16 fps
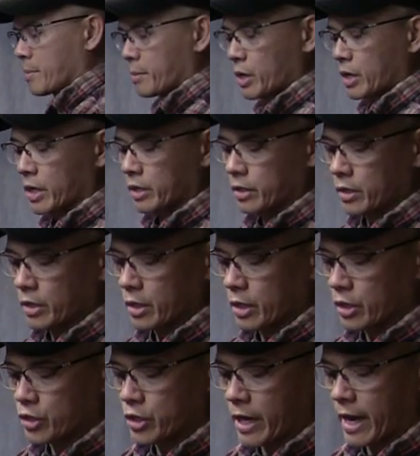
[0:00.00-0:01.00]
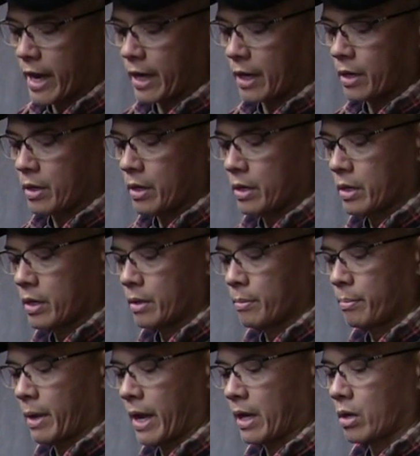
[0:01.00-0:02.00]
We're gonna get the jag
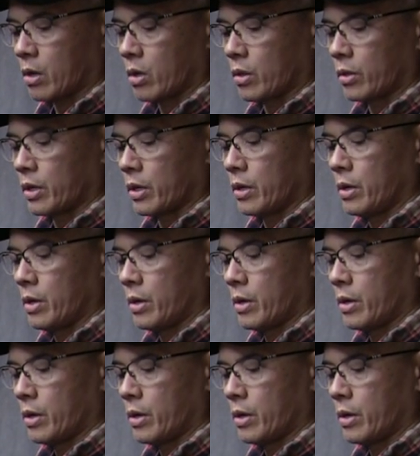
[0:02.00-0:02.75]
back on there.